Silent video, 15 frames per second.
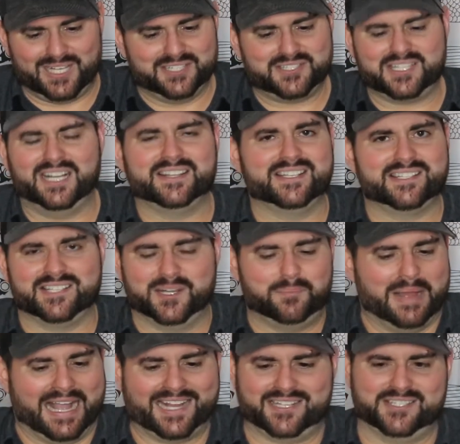I just got this in a
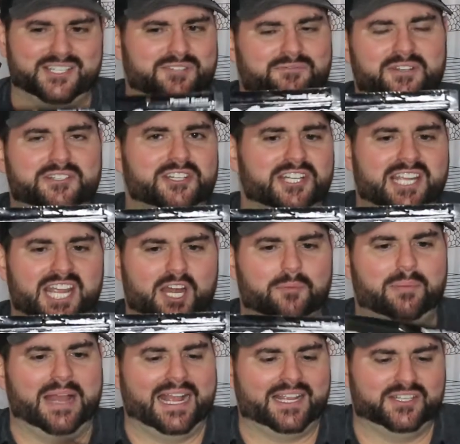package, this fishing care
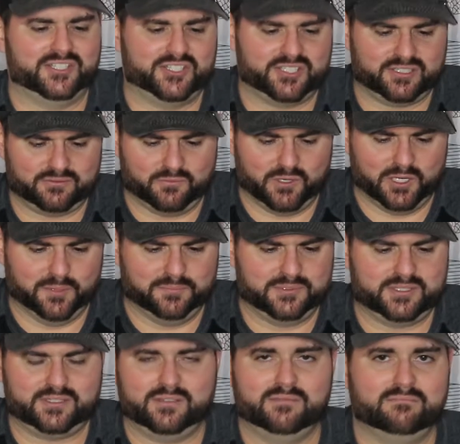package
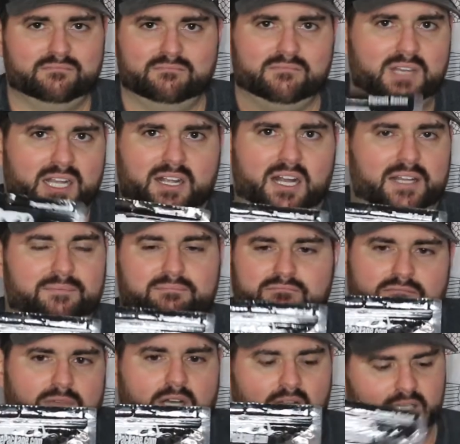worms. I got
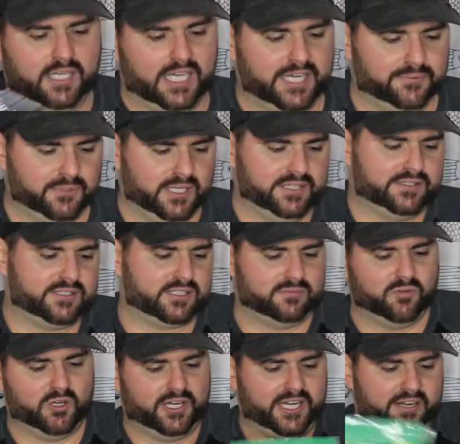online once. Some
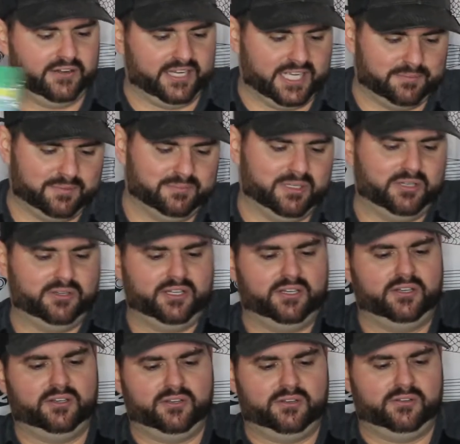more Gary
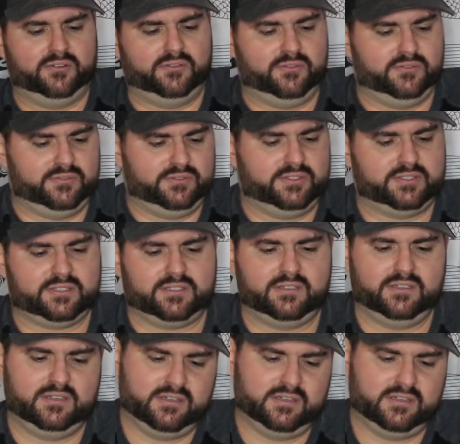Yamamoto's.